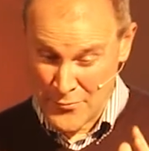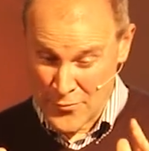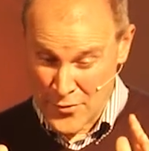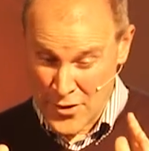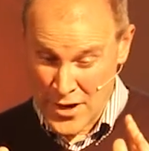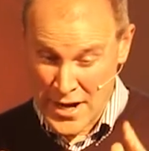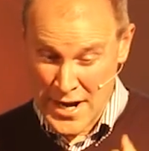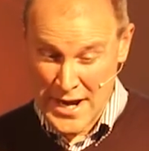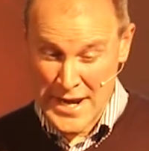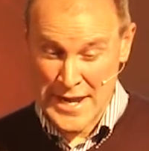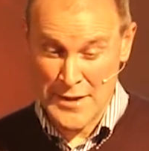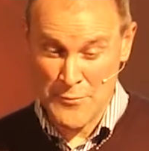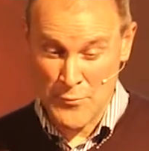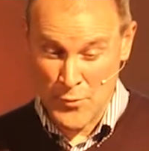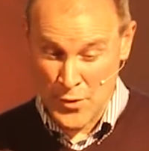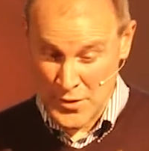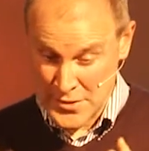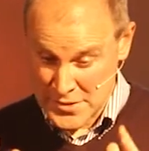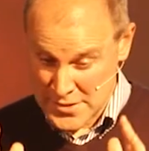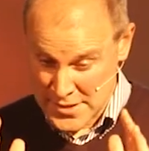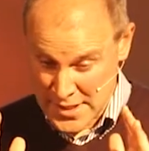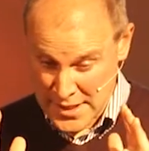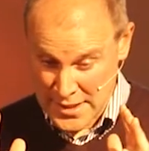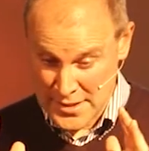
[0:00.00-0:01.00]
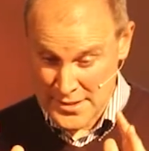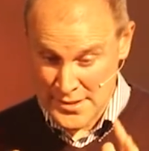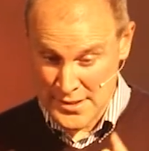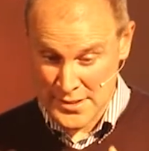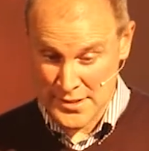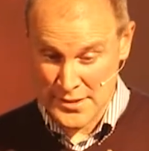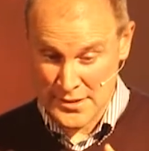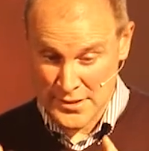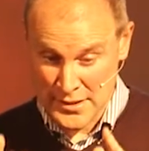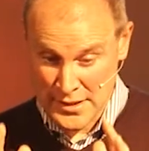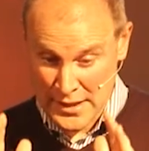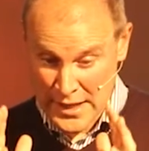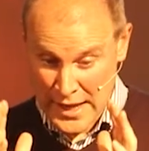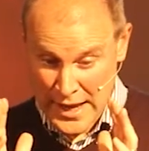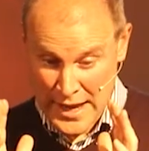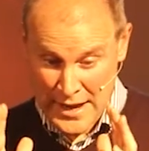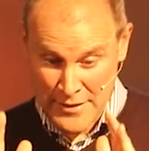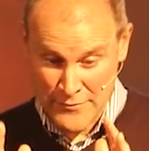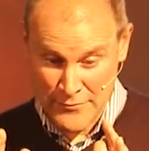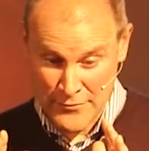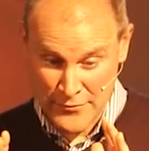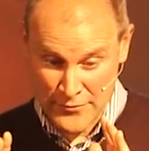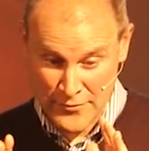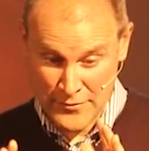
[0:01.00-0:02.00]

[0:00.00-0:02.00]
really wanting to have